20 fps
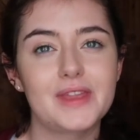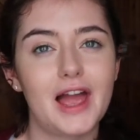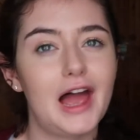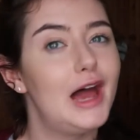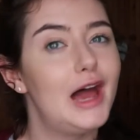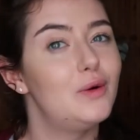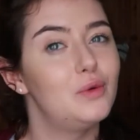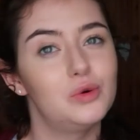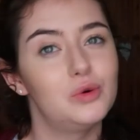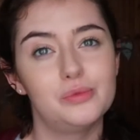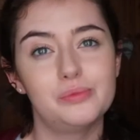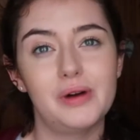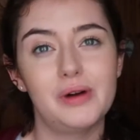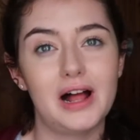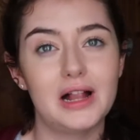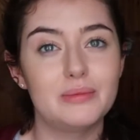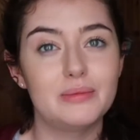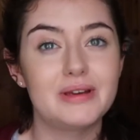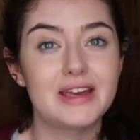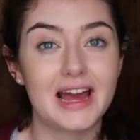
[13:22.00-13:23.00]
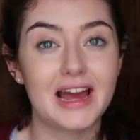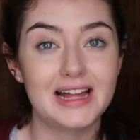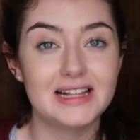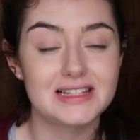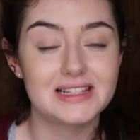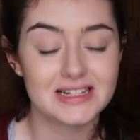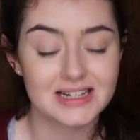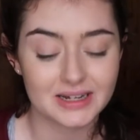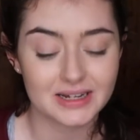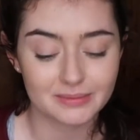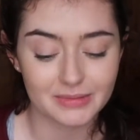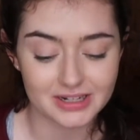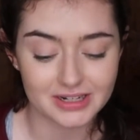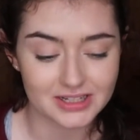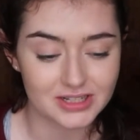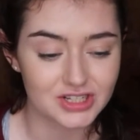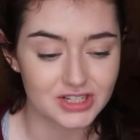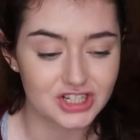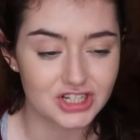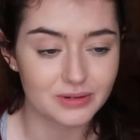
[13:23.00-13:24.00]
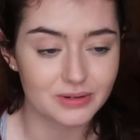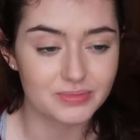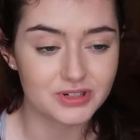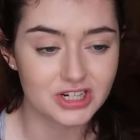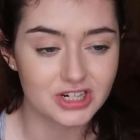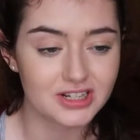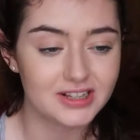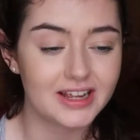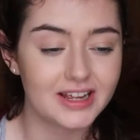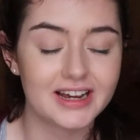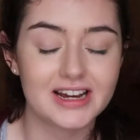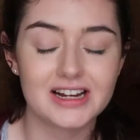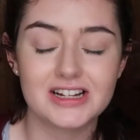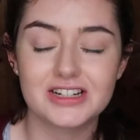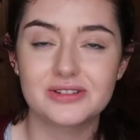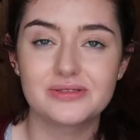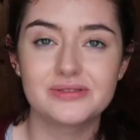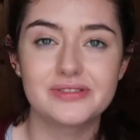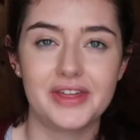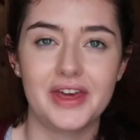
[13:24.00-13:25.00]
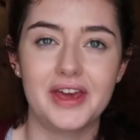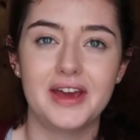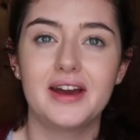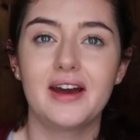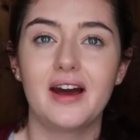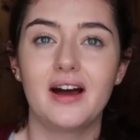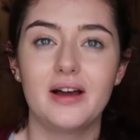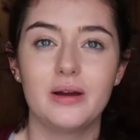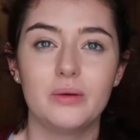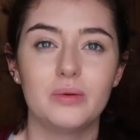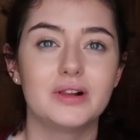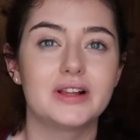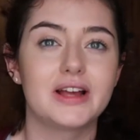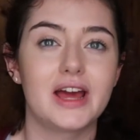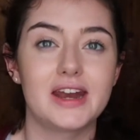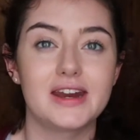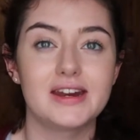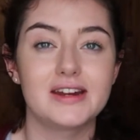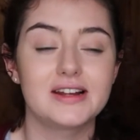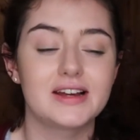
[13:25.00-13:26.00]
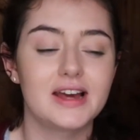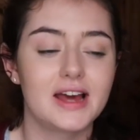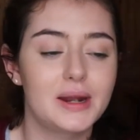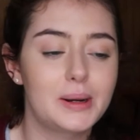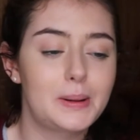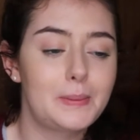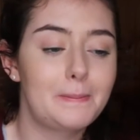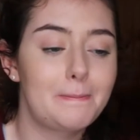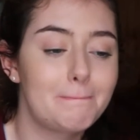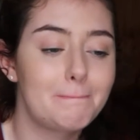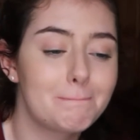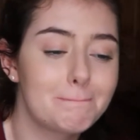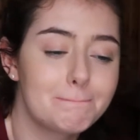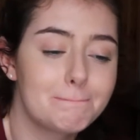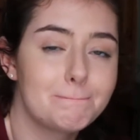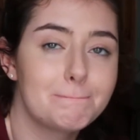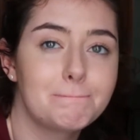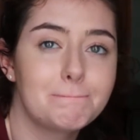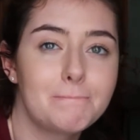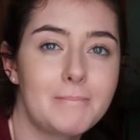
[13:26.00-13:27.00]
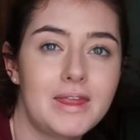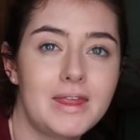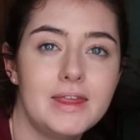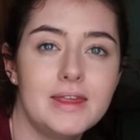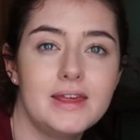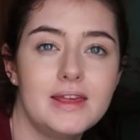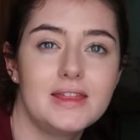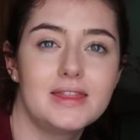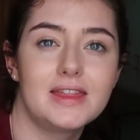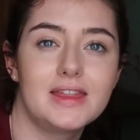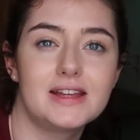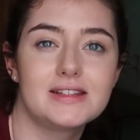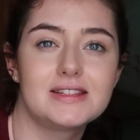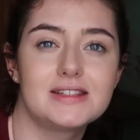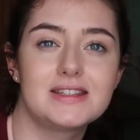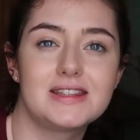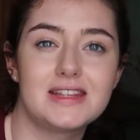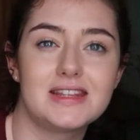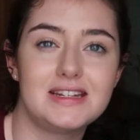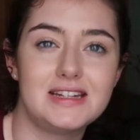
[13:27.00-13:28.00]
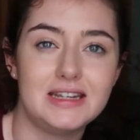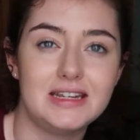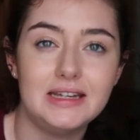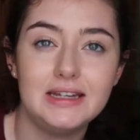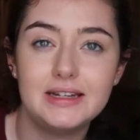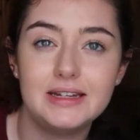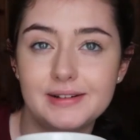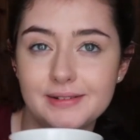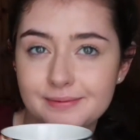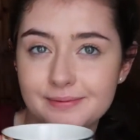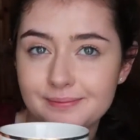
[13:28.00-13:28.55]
I'll be cancelling my subscription. Like, I don't think I will get it again. That's the tea.